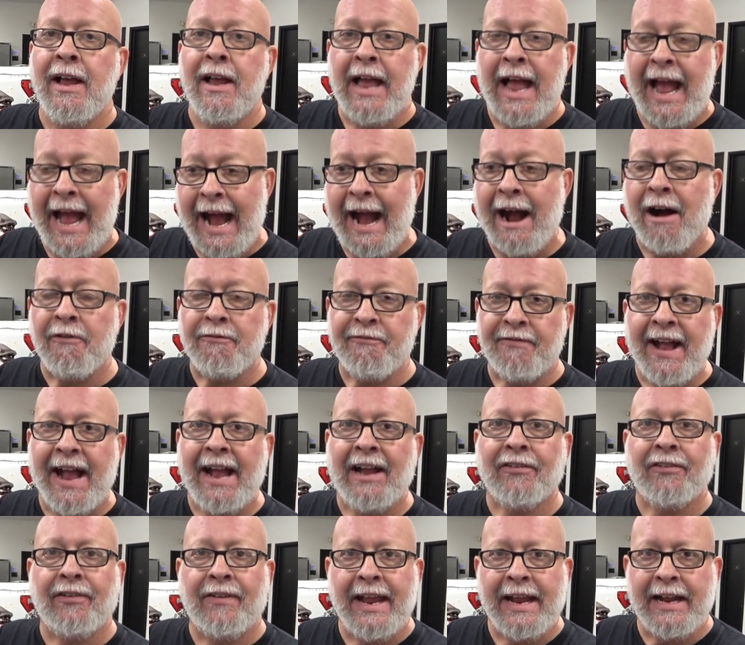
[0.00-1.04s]
how
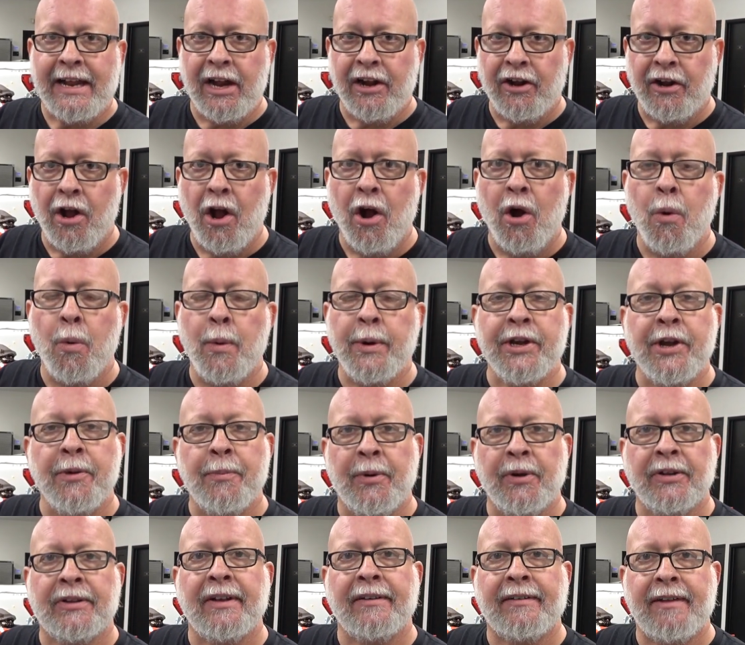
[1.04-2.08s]
fast they can go when you
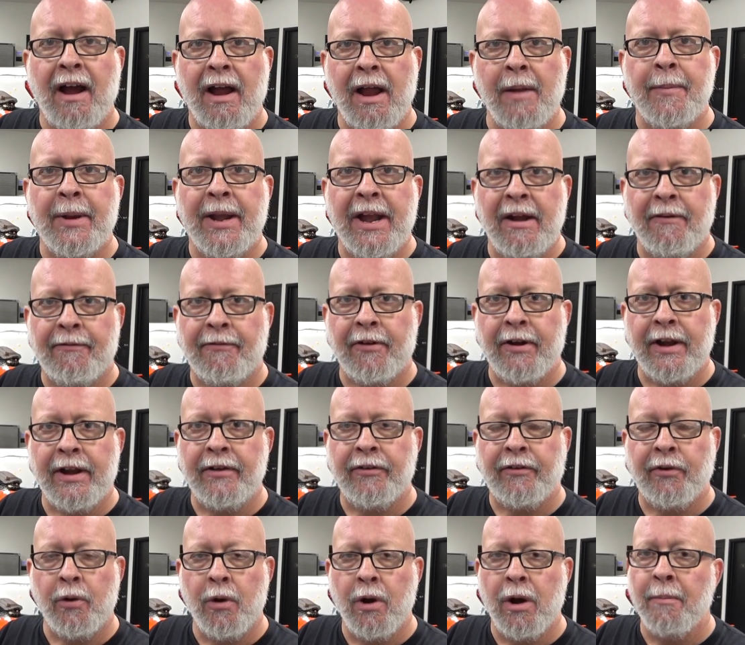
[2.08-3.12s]
put the time and effort
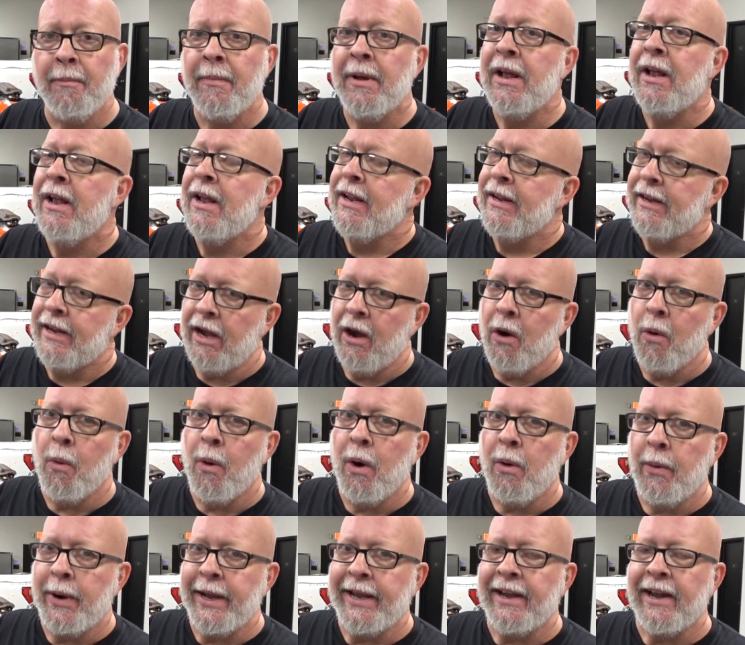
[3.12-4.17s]
into them. You know,
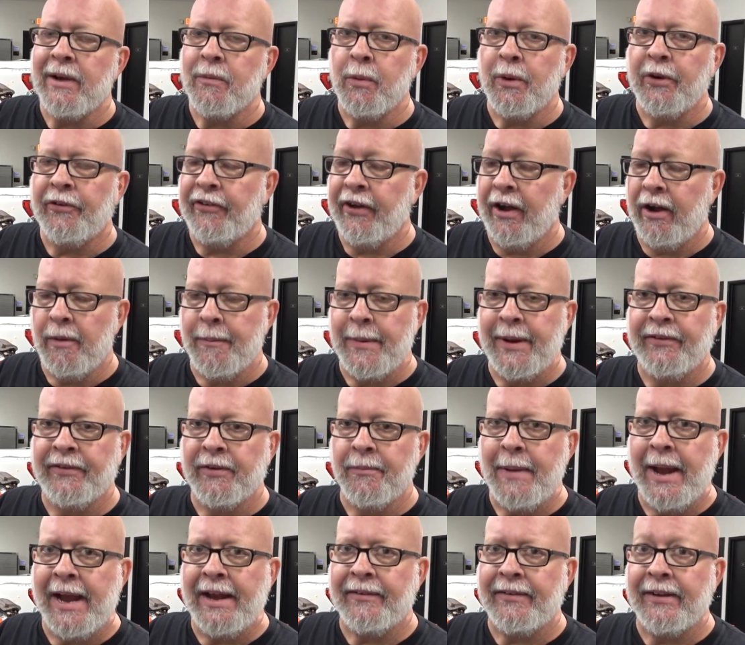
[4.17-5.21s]
what we did with Jeremy's
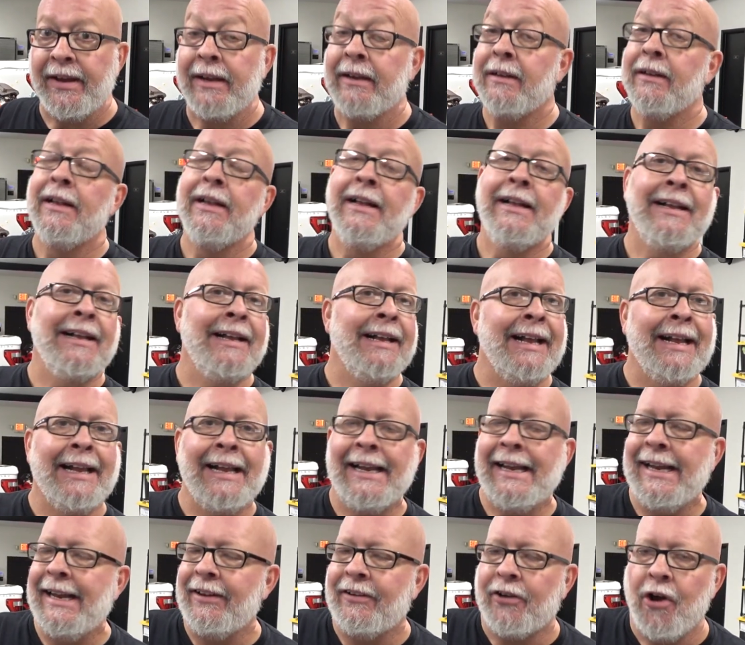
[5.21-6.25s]
amazing.
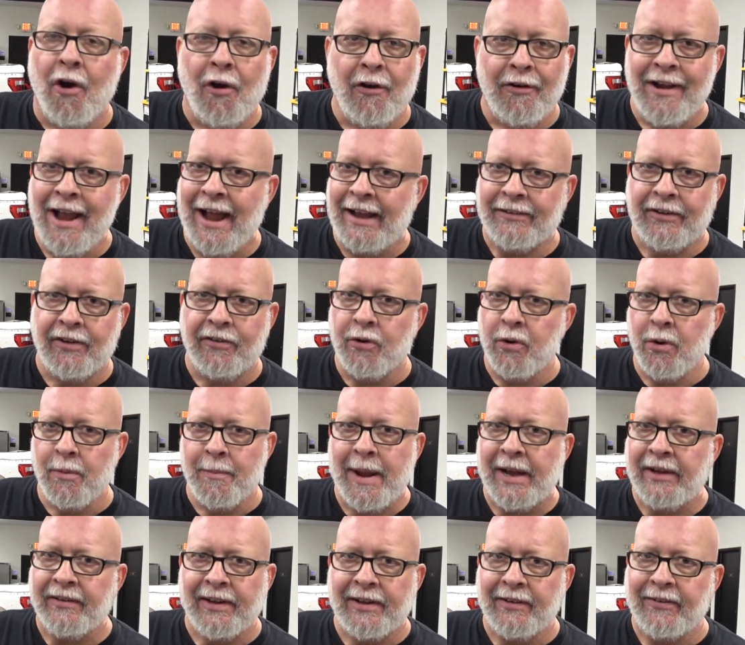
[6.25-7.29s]
It's hard not to do
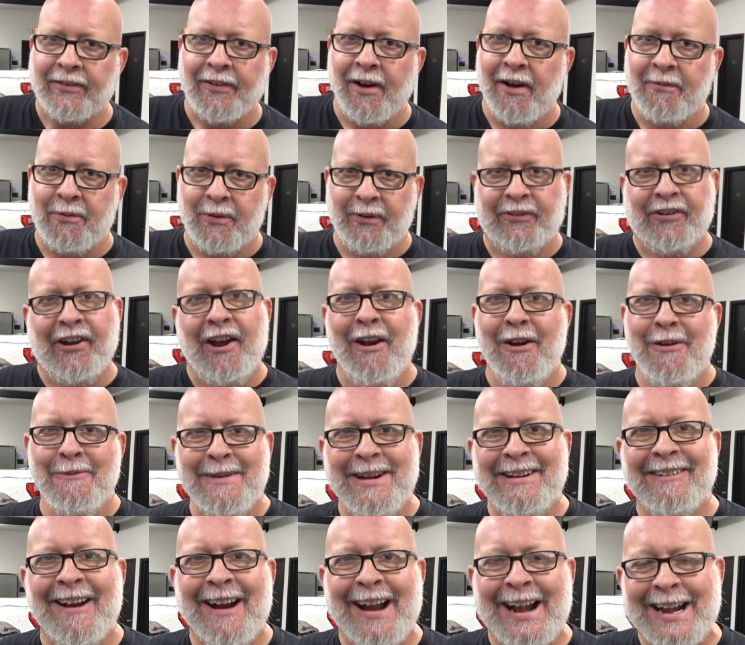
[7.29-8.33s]
amazing stuff with
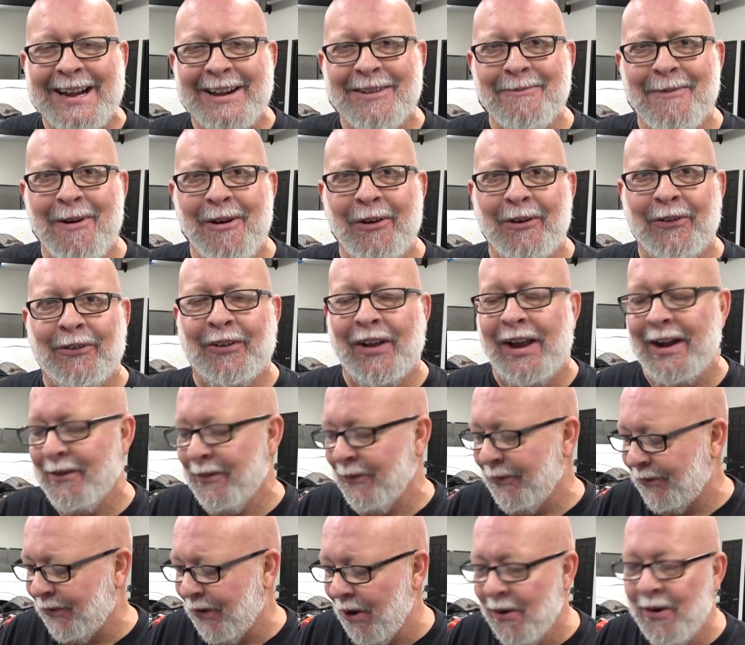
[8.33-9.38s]
Jeremy riding your
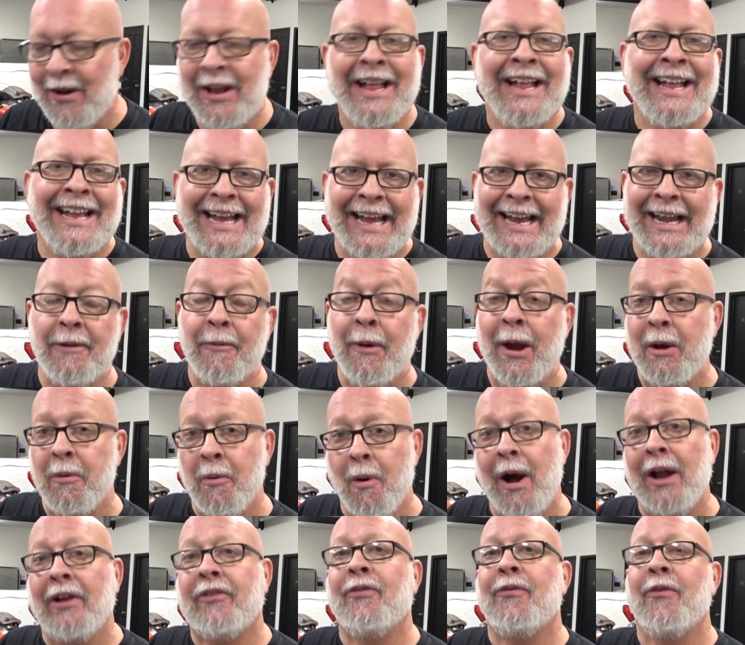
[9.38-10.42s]
motorcycle. So anyway,
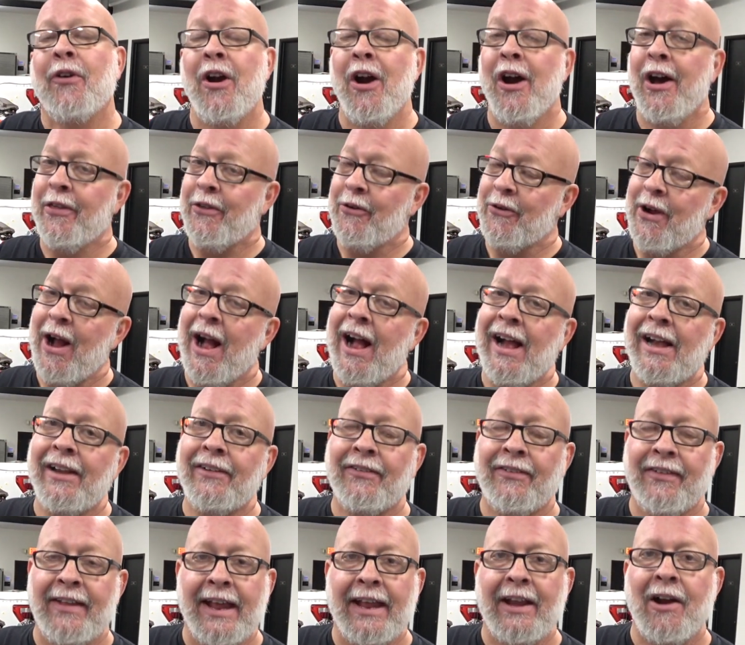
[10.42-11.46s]
watch for other
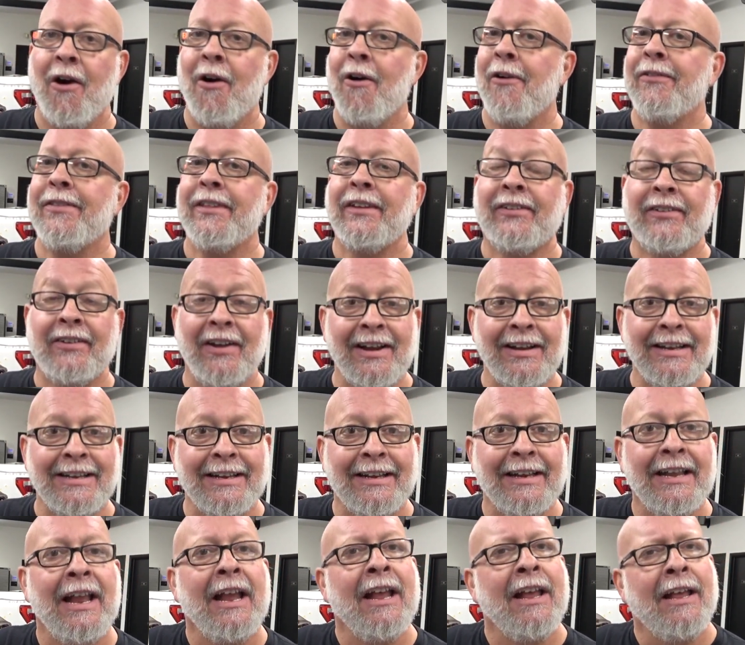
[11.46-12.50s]
guys that all of a sudden